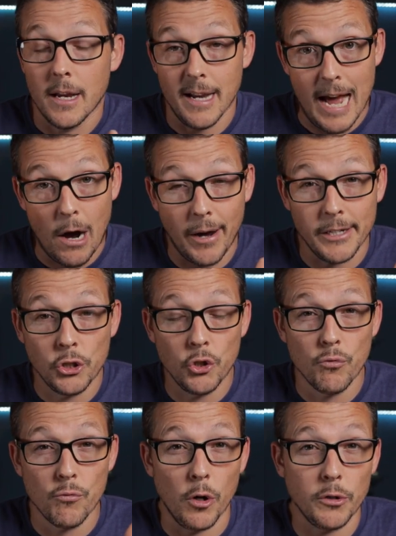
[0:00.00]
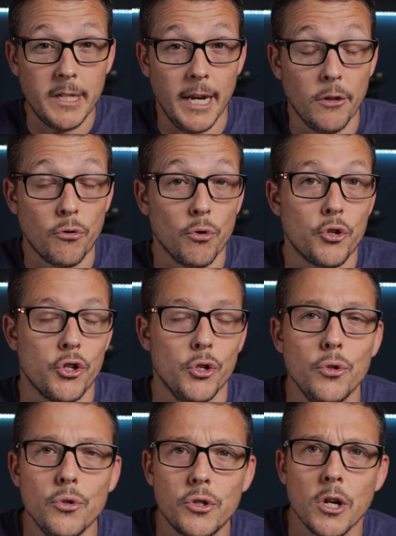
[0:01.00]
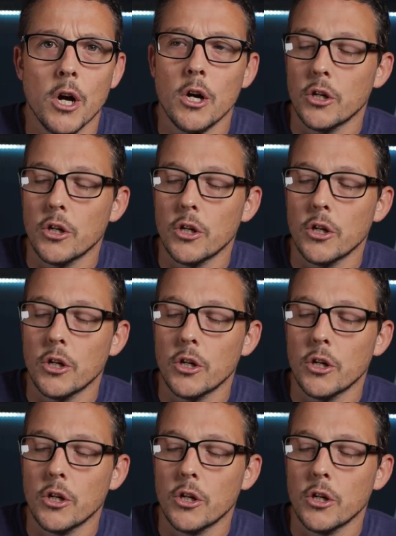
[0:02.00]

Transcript: Now, I do rotate through shoes.